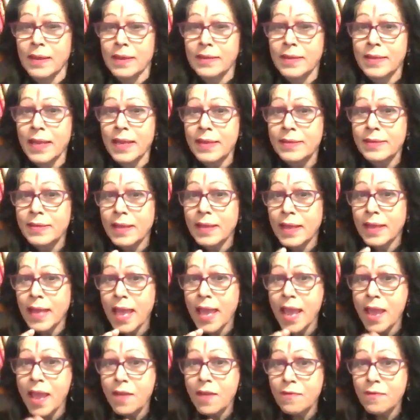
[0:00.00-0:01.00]
that.
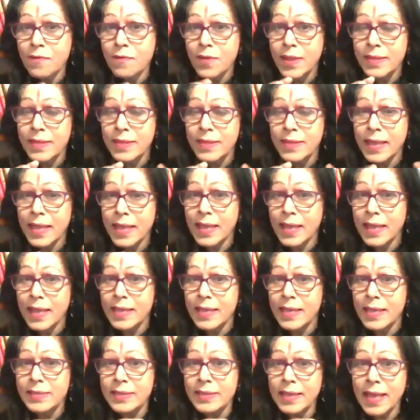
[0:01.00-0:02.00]
Everything
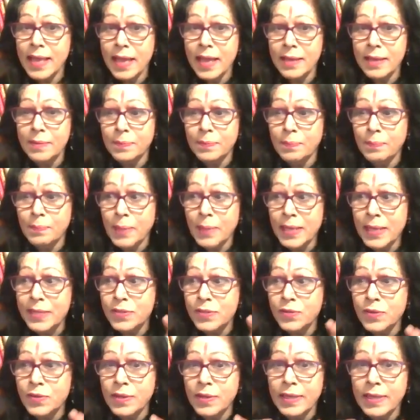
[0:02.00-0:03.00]
is
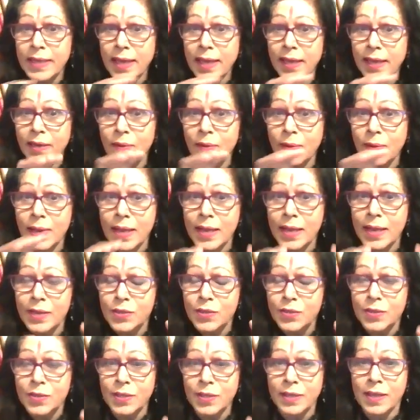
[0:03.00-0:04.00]
based on
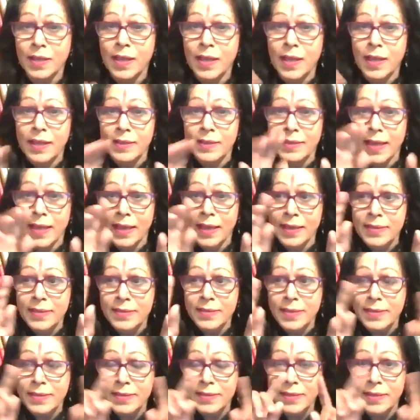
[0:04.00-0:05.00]
calculation. There
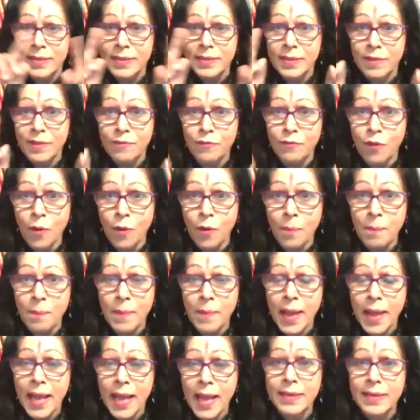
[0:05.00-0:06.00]
is a certain
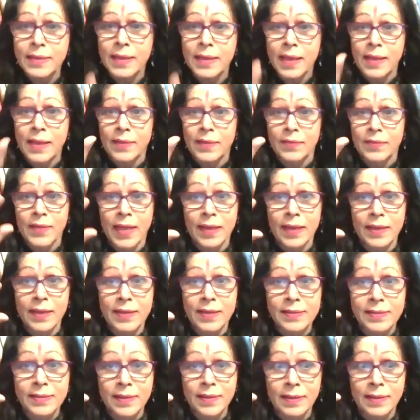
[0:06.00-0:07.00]
format. There
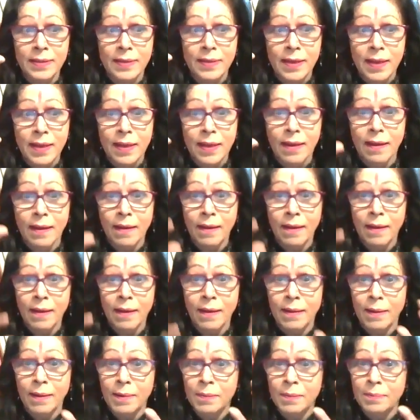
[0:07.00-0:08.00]
is
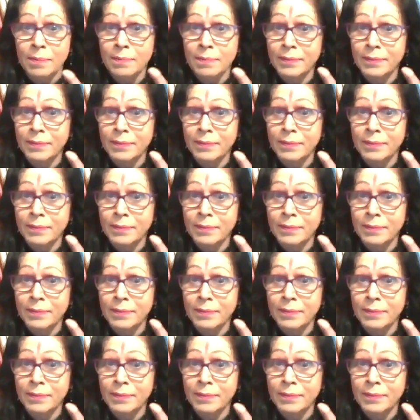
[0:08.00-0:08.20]
uh,